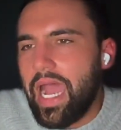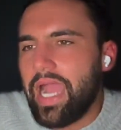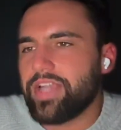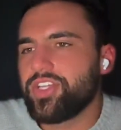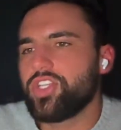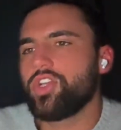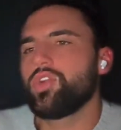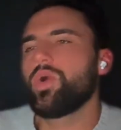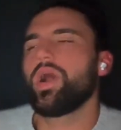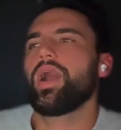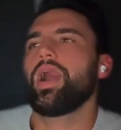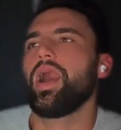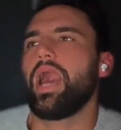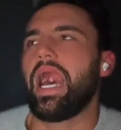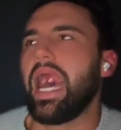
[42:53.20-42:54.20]
what I
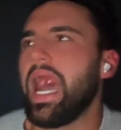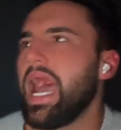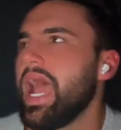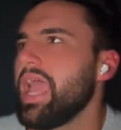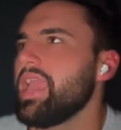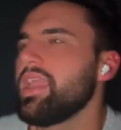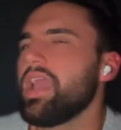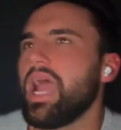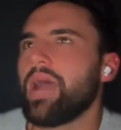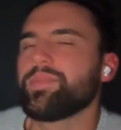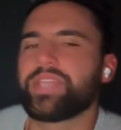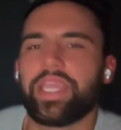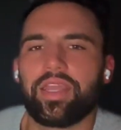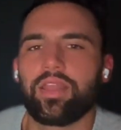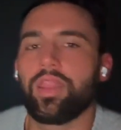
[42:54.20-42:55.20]
do,
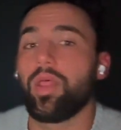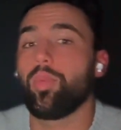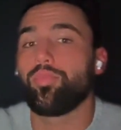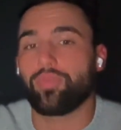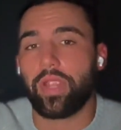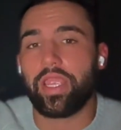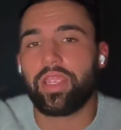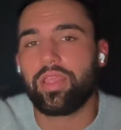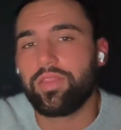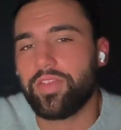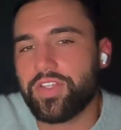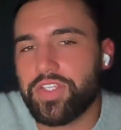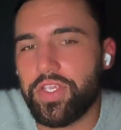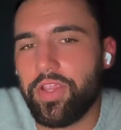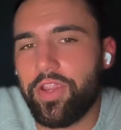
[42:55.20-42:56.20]
I I'm taking a little
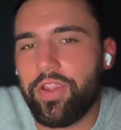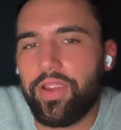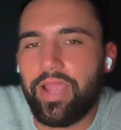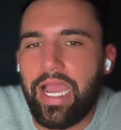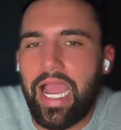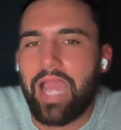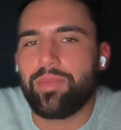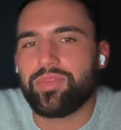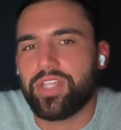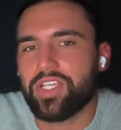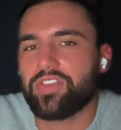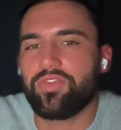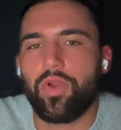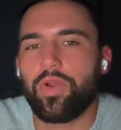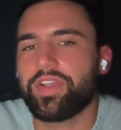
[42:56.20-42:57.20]
break this year.
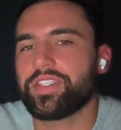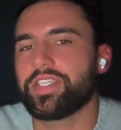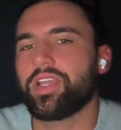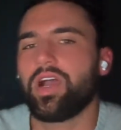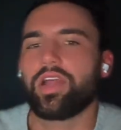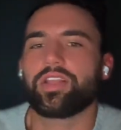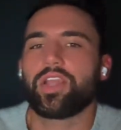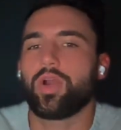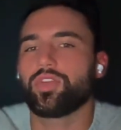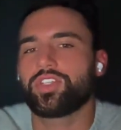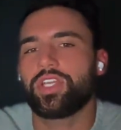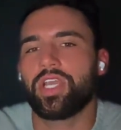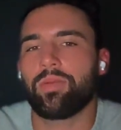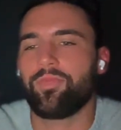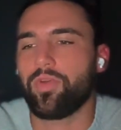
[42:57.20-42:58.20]
I'm just focusing
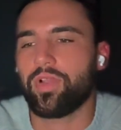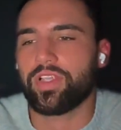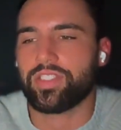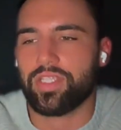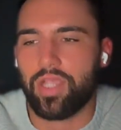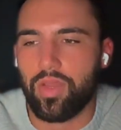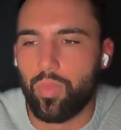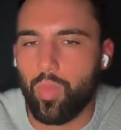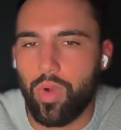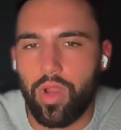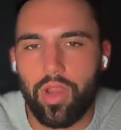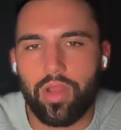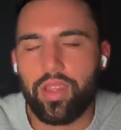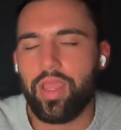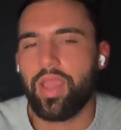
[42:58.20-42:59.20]
on coaching. I'm
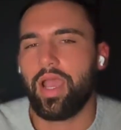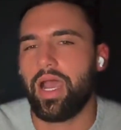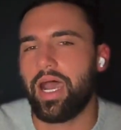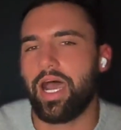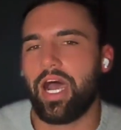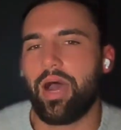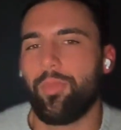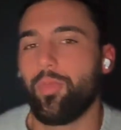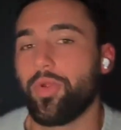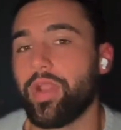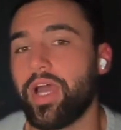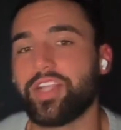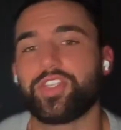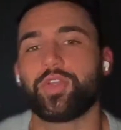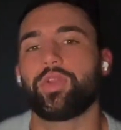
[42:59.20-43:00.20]
focusing on work.
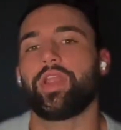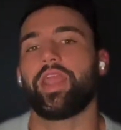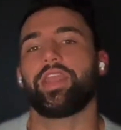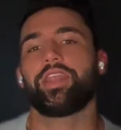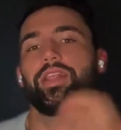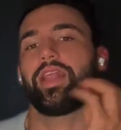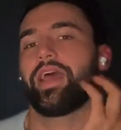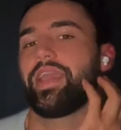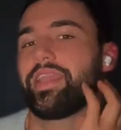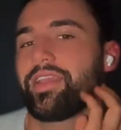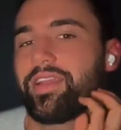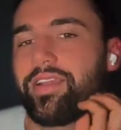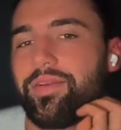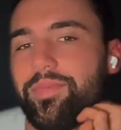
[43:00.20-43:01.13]
Um, we're not doing any